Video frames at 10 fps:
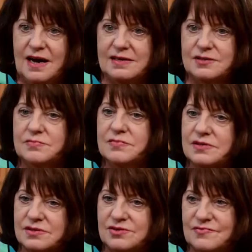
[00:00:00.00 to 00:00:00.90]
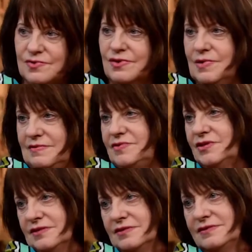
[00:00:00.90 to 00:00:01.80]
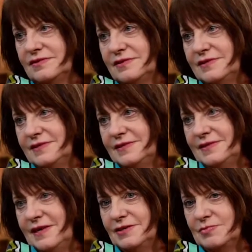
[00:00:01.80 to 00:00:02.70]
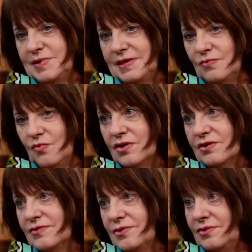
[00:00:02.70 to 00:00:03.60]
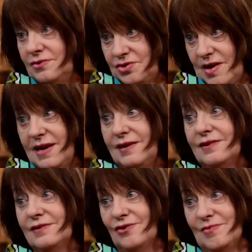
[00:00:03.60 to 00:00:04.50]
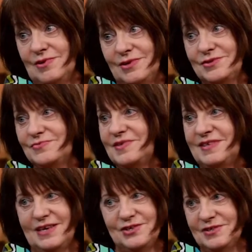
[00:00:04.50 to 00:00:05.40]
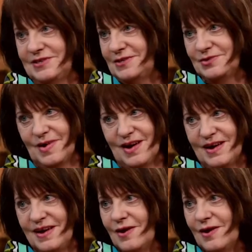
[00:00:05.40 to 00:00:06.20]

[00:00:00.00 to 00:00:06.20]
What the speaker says: and much of what we've done has been won through trade and commerce with nations elsewhere.